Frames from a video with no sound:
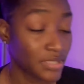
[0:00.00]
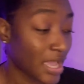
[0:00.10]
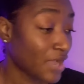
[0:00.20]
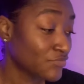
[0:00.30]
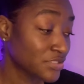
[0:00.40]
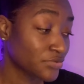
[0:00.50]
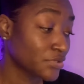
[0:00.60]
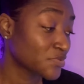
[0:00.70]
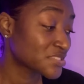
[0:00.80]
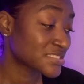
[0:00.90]
I really don't know
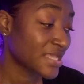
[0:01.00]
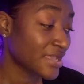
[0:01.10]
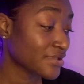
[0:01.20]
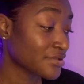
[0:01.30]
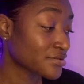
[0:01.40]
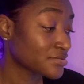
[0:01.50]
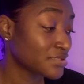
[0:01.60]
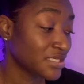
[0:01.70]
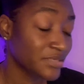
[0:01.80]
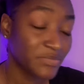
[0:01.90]
what to say.
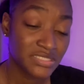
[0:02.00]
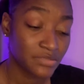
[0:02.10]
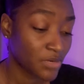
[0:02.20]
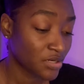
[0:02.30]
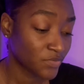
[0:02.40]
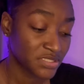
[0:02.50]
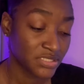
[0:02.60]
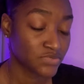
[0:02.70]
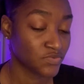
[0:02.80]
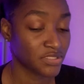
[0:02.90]
Nicki missed the mark with
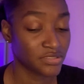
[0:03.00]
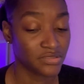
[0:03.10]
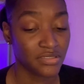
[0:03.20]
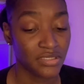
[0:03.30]
this one.